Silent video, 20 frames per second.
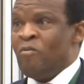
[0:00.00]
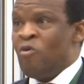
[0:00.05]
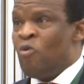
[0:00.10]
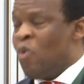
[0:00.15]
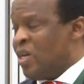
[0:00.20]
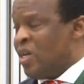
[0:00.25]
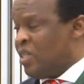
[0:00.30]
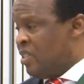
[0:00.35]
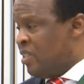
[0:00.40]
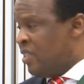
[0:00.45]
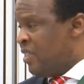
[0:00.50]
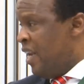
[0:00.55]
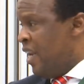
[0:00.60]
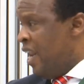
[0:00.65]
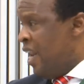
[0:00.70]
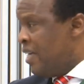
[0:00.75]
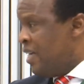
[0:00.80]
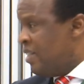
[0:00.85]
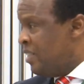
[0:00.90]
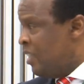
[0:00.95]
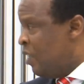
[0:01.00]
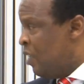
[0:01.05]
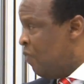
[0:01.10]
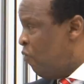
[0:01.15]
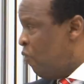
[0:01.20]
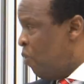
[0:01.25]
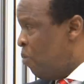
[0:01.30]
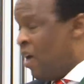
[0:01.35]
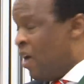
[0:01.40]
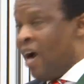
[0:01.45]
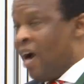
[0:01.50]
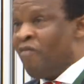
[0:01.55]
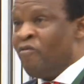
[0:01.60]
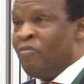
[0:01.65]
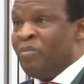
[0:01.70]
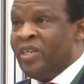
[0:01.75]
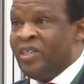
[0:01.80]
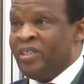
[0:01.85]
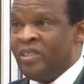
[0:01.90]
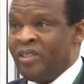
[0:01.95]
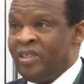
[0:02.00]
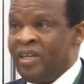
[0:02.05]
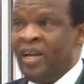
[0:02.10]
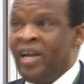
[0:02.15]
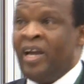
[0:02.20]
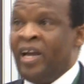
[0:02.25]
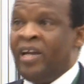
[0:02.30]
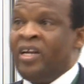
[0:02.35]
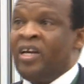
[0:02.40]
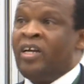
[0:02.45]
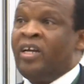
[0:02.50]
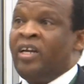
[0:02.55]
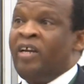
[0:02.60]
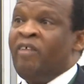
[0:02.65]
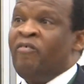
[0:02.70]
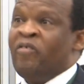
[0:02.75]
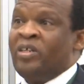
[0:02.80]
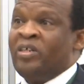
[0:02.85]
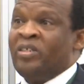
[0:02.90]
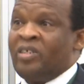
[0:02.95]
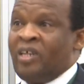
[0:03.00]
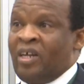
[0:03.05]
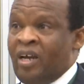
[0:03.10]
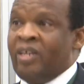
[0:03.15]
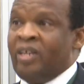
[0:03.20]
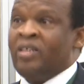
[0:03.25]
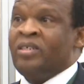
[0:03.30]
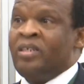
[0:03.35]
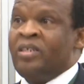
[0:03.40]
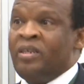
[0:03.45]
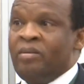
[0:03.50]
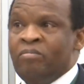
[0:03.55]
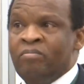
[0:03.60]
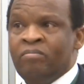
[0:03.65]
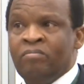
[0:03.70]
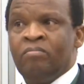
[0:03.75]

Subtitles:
who was selected from government, had a grievance against him,